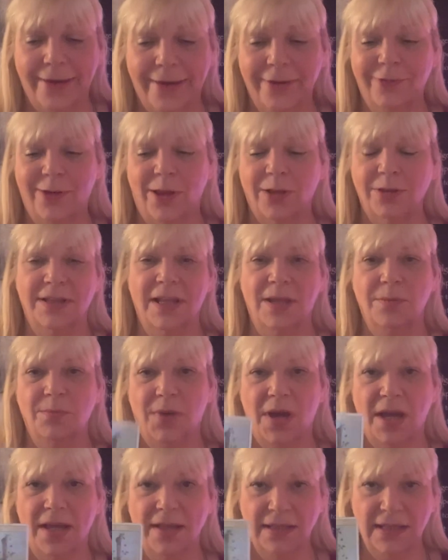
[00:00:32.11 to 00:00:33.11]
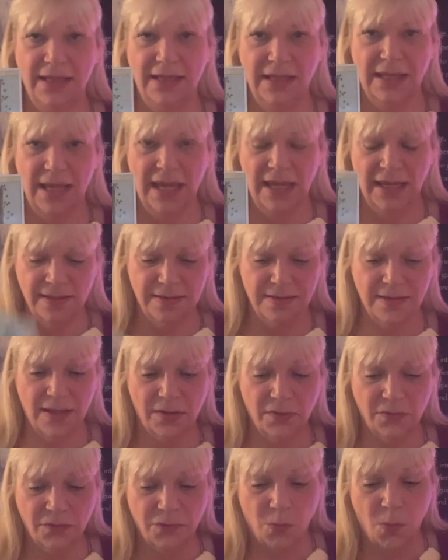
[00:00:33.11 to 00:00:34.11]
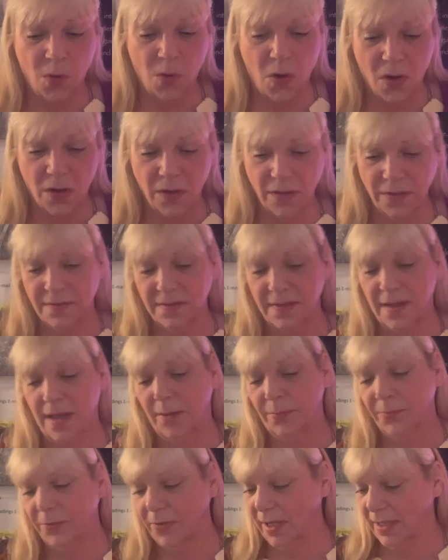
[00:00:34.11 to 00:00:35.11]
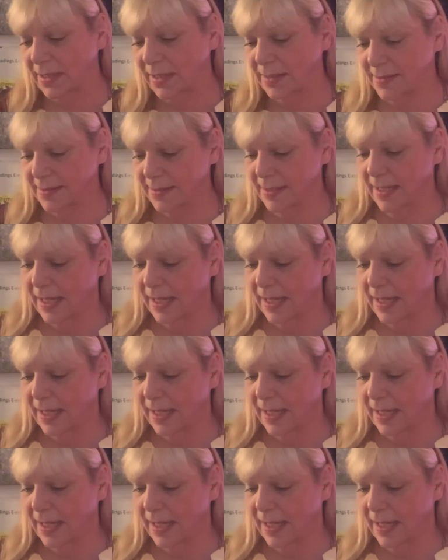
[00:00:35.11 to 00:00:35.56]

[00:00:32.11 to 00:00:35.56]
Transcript: followed then by the Ace of Wands upright.